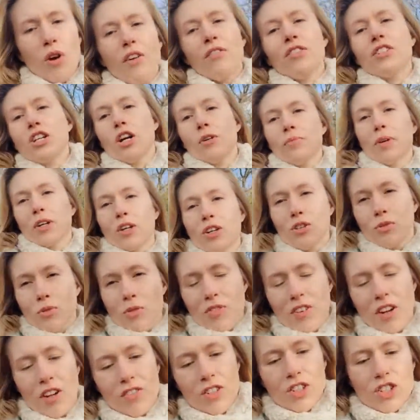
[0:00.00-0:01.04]
Every time they're good
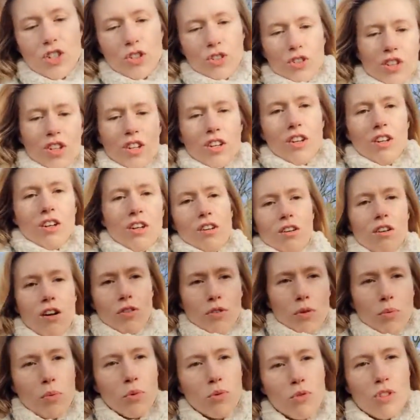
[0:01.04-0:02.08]
with another dog, I
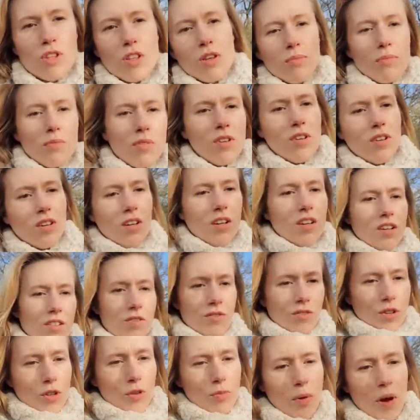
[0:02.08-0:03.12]
reward them.
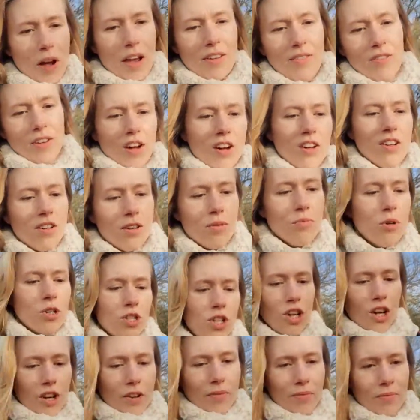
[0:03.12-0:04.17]
Good behaviour.
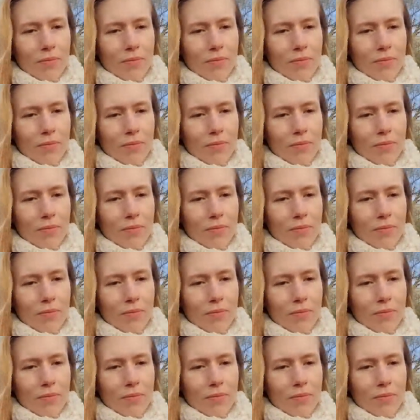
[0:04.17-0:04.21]
Mush!